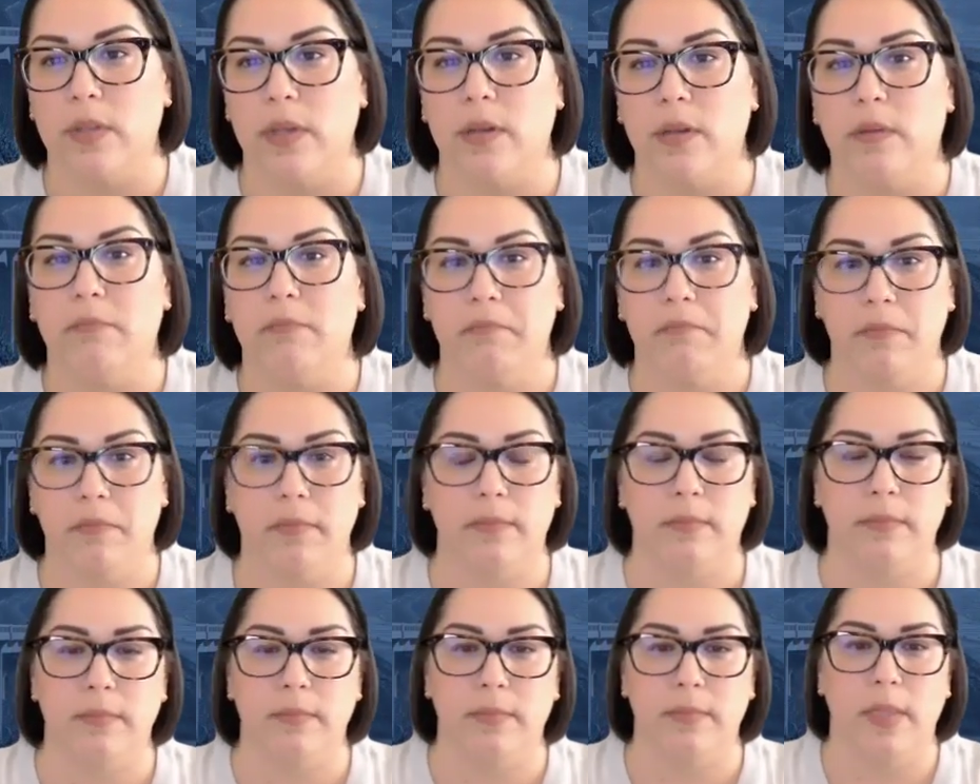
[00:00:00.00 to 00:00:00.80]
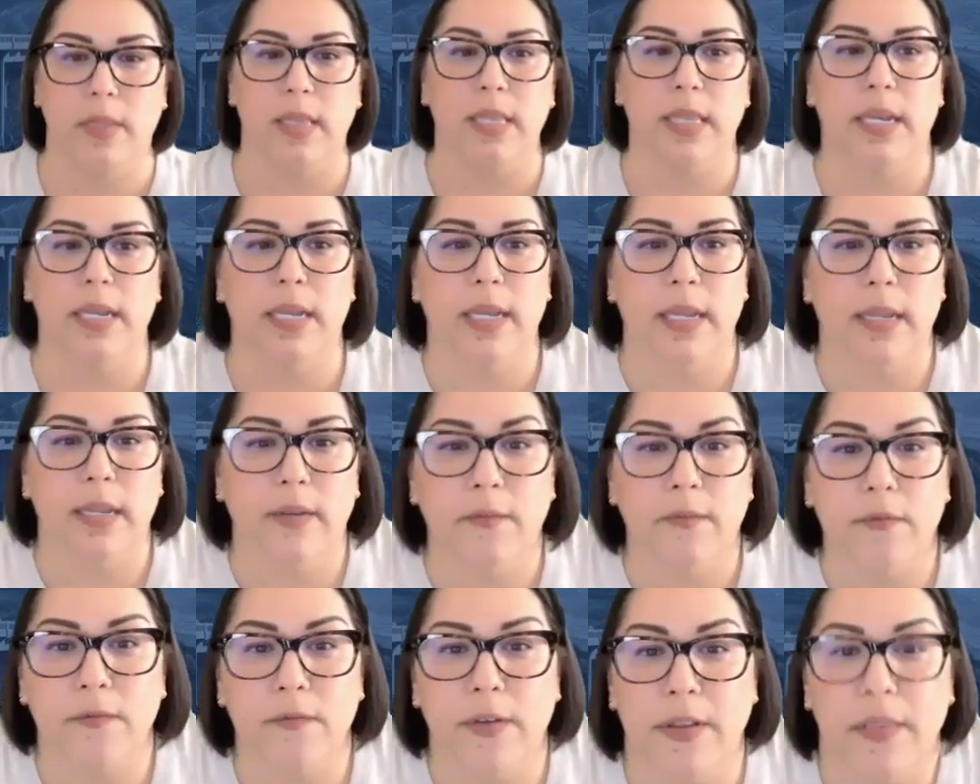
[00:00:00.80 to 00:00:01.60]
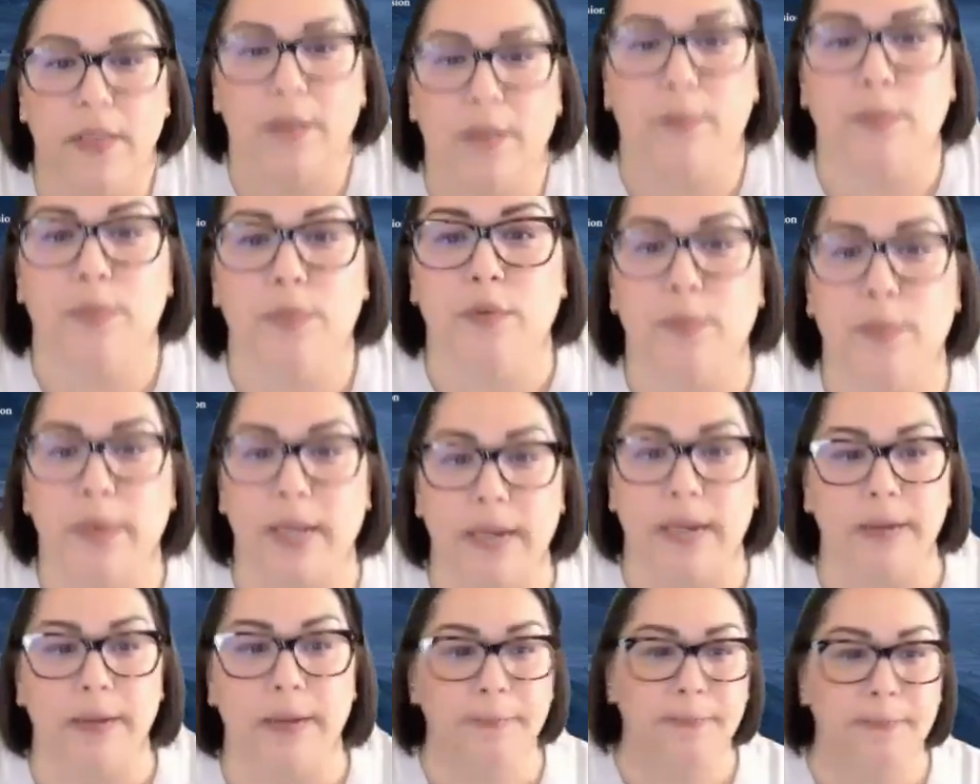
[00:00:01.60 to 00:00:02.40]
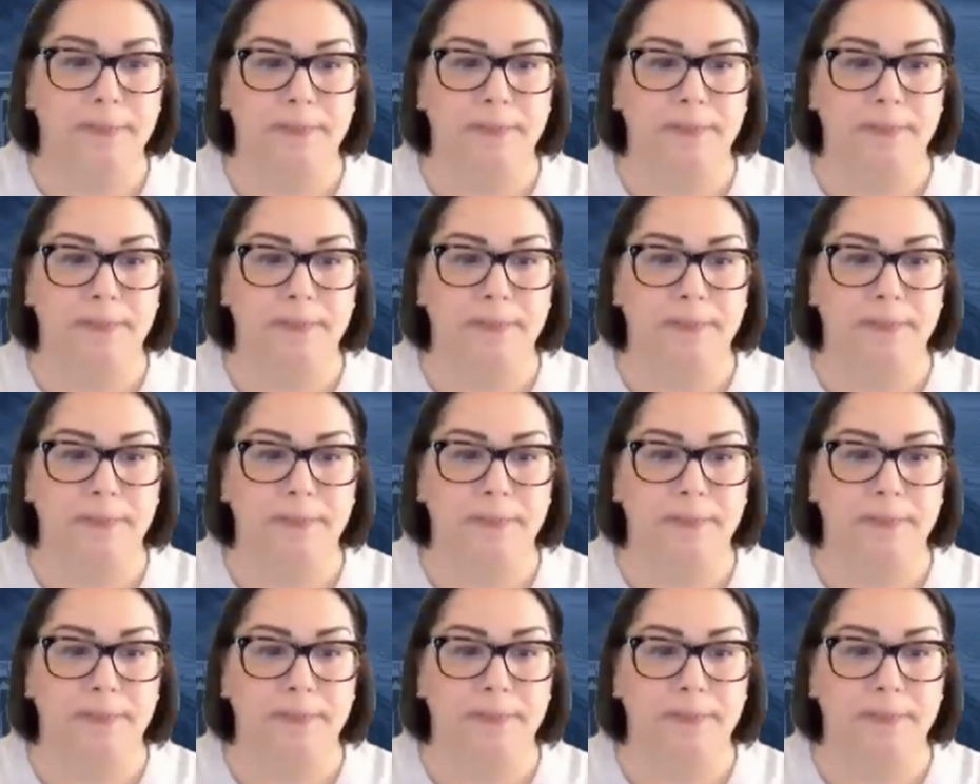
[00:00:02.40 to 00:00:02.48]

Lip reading: can then fund them through BEAD.